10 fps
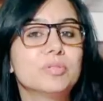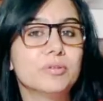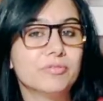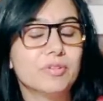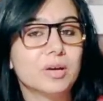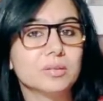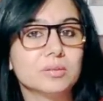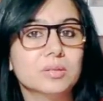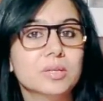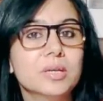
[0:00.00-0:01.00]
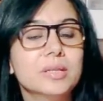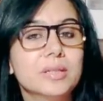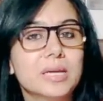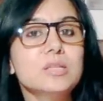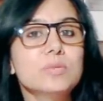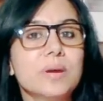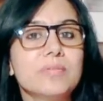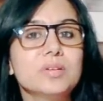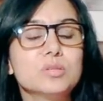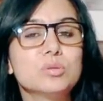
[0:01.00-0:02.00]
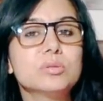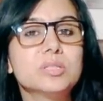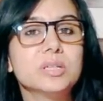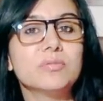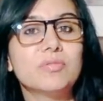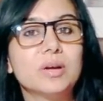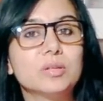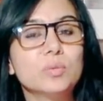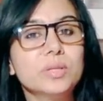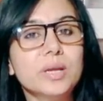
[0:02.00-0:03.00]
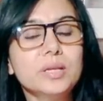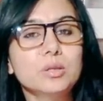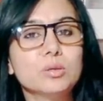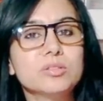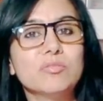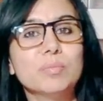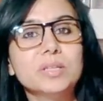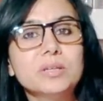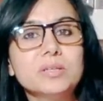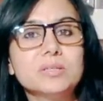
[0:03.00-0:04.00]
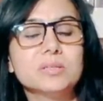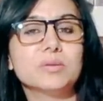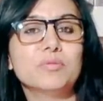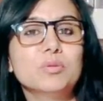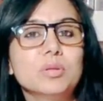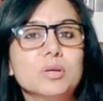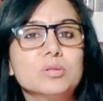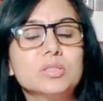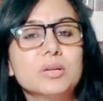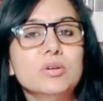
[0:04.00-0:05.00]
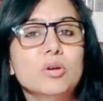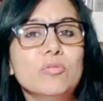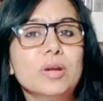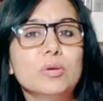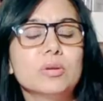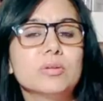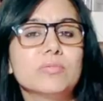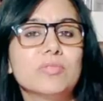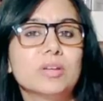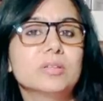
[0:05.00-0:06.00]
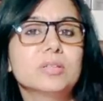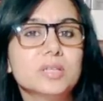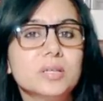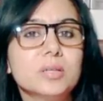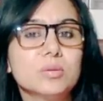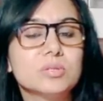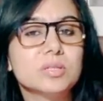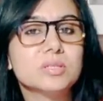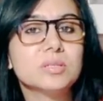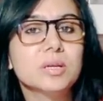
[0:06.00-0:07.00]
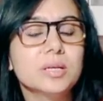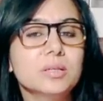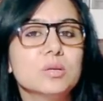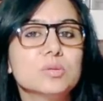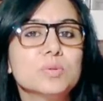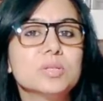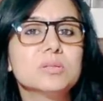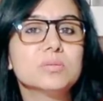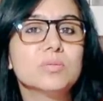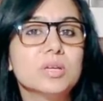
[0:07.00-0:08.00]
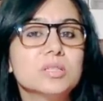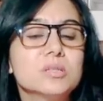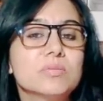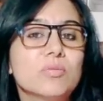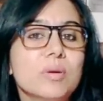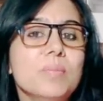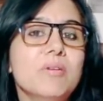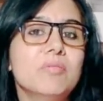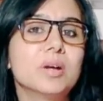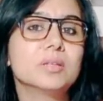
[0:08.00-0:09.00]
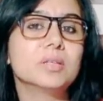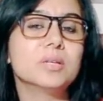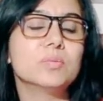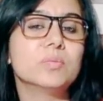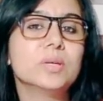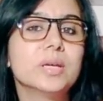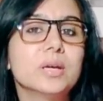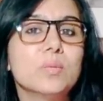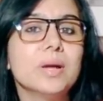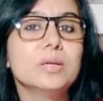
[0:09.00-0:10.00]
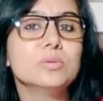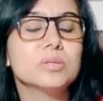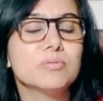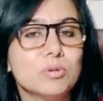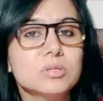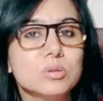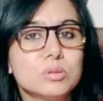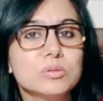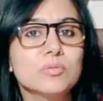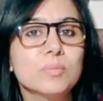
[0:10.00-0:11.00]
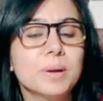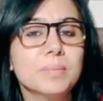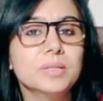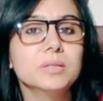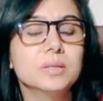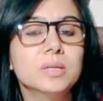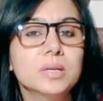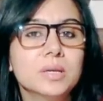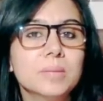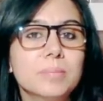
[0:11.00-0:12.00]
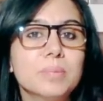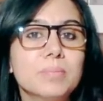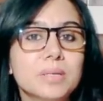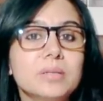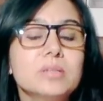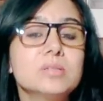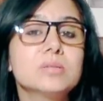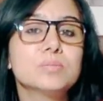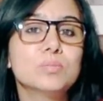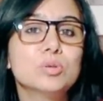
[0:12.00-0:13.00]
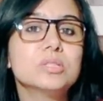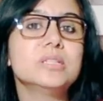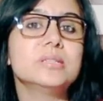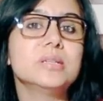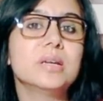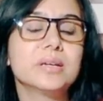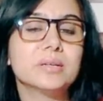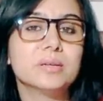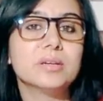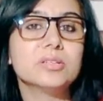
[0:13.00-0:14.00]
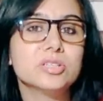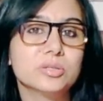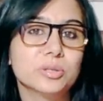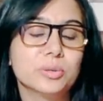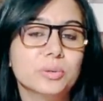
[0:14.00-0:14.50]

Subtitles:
the father. That is why we associate father with the 9th house. If mother is the 4th house, then why not father, the 10th house? It's the 9th house because it's from our father that we get our values. Of course, also from our mother. But mother is mostly seen like a nourisher,